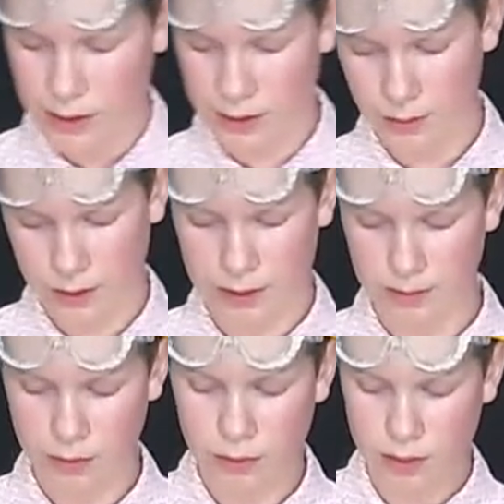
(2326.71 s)
is we're
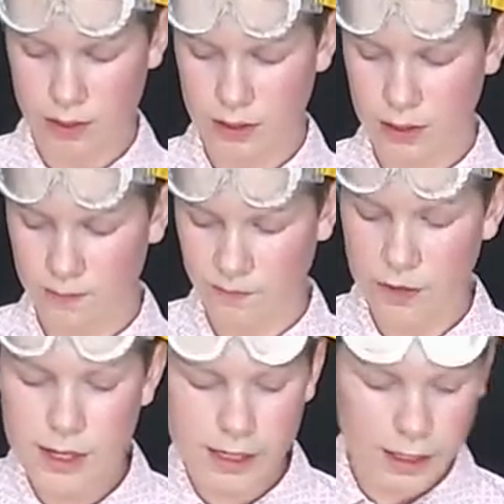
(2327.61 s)
gonna pour some
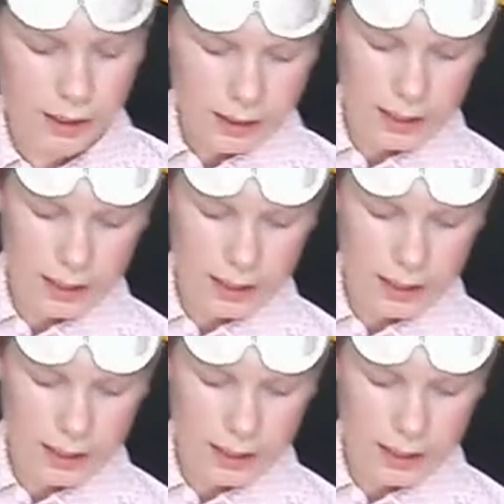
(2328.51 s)
vinegar